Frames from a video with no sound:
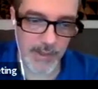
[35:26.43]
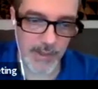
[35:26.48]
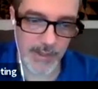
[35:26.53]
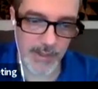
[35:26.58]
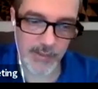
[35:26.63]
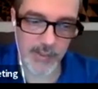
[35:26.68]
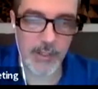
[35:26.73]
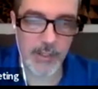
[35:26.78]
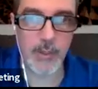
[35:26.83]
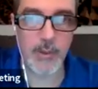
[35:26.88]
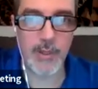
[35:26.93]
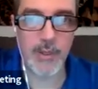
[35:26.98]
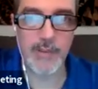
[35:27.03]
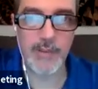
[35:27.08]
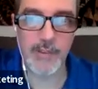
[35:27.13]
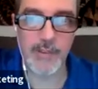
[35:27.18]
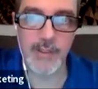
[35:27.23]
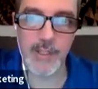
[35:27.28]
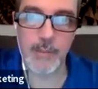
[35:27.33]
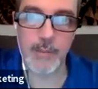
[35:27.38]
Phase 2
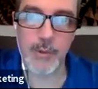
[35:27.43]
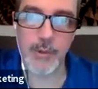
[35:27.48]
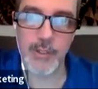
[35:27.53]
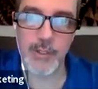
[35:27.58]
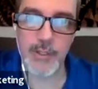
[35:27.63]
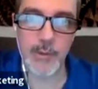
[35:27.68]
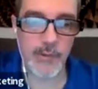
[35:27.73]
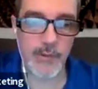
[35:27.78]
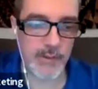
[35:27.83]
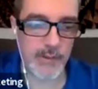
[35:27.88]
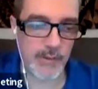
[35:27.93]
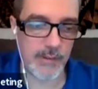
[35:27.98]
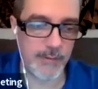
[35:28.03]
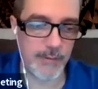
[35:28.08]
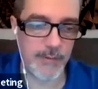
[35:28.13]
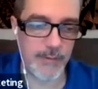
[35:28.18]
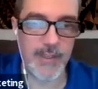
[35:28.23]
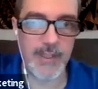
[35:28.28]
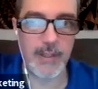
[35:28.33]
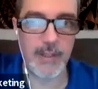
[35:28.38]
is liberal use
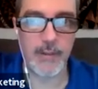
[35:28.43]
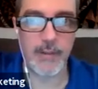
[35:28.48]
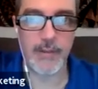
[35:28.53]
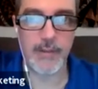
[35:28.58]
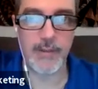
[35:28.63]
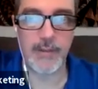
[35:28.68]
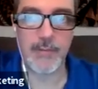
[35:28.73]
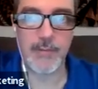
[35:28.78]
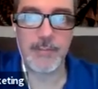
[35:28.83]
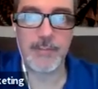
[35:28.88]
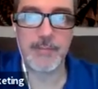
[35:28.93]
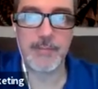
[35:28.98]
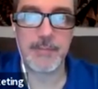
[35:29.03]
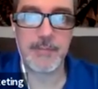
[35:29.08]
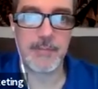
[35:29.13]
of fields.